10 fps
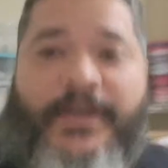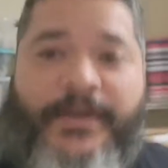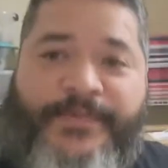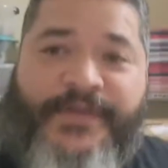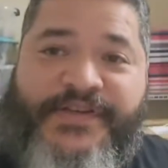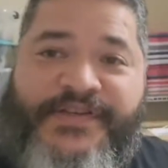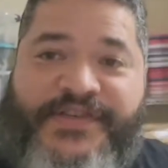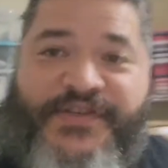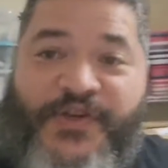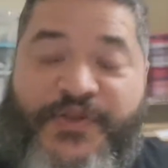Please
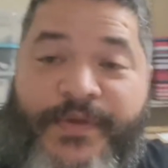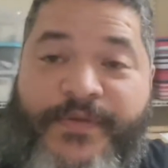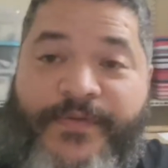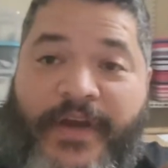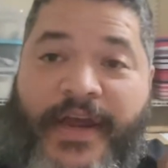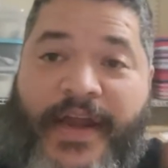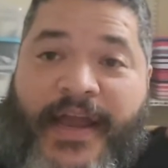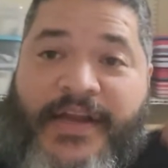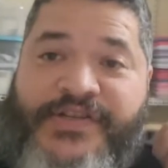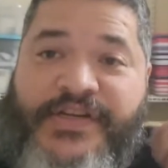excuse me for not
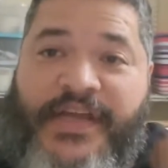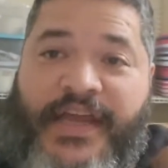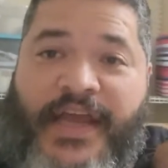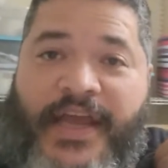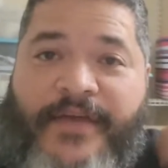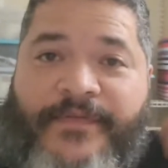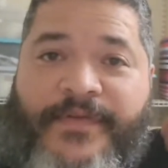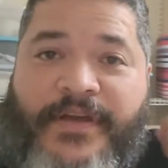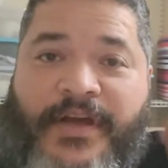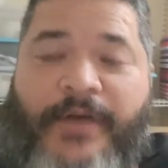actually
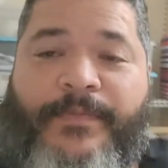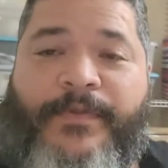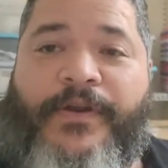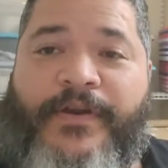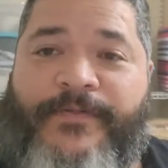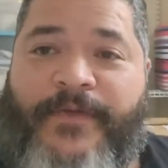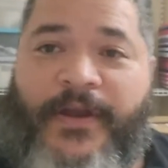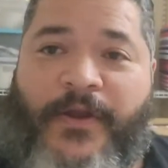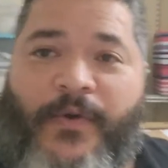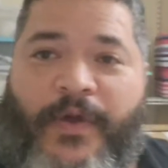having uploaded a
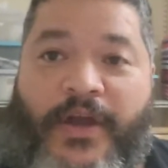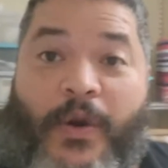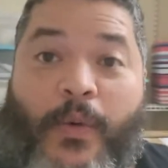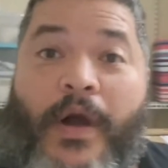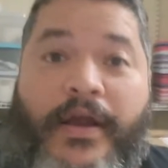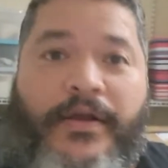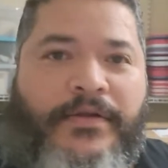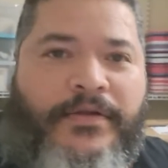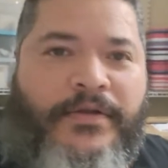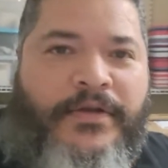video in a while.
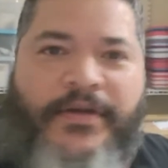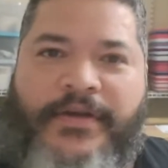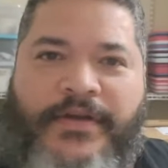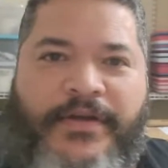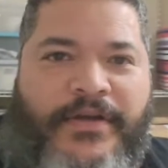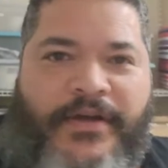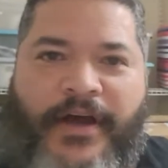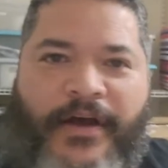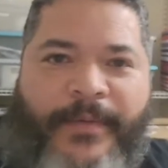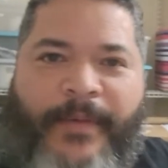
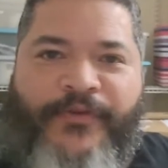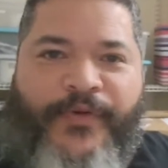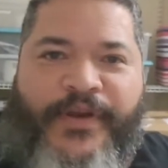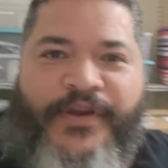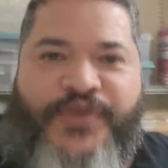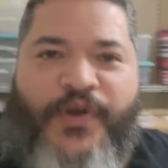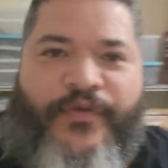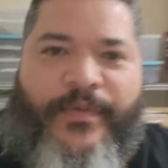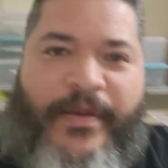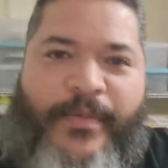I'm doing this over
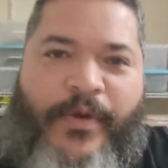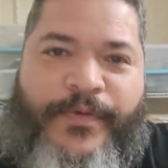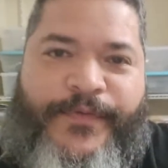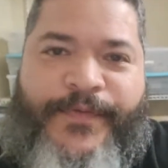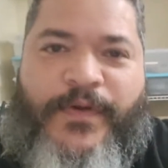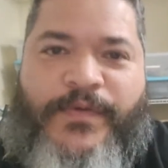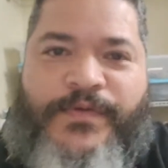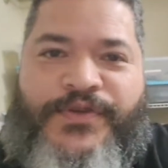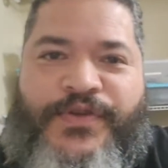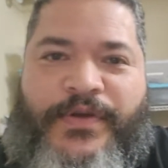my mobile phone,
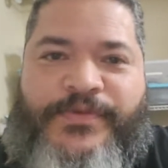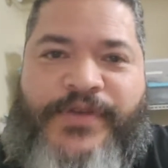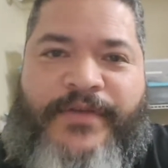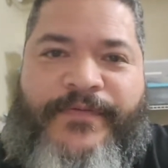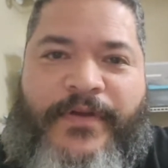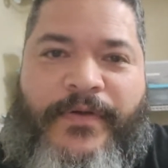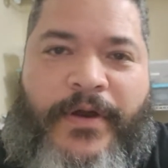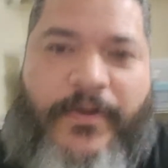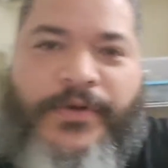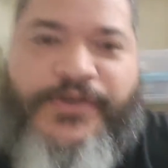so I'm trying to figure
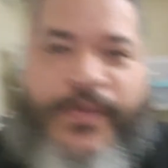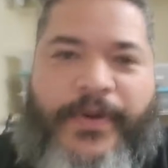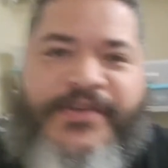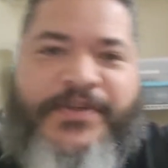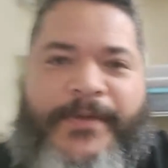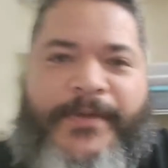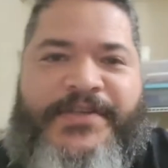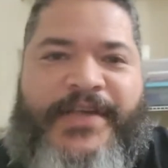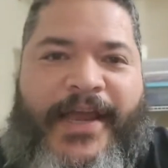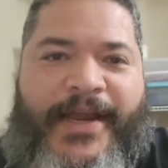out which way is the best
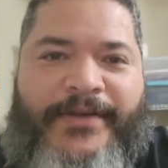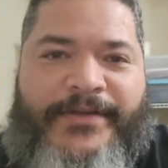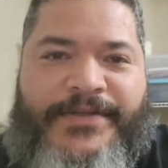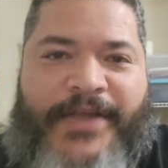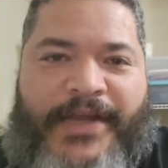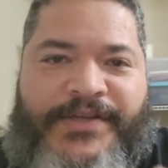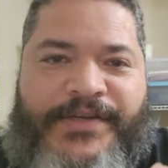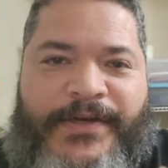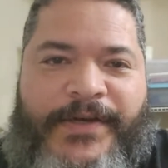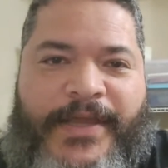angle to actually
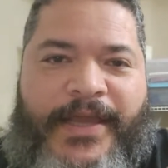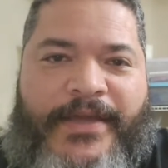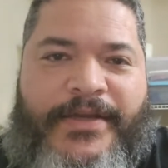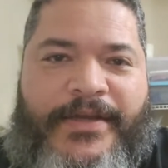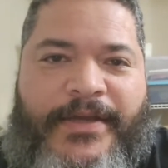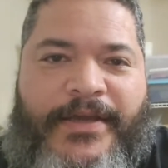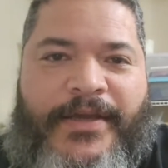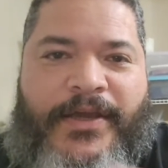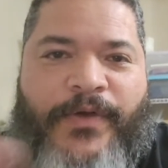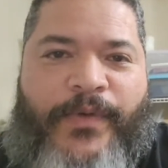look at
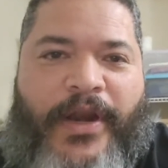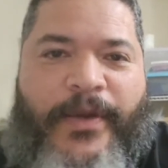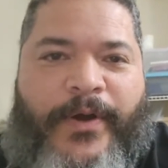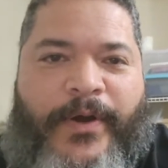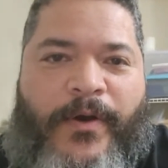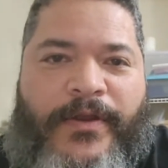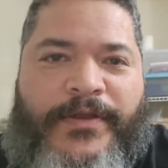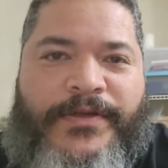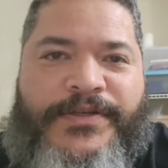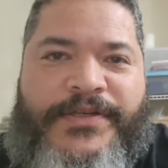while I record
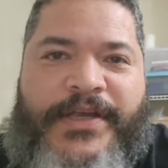this.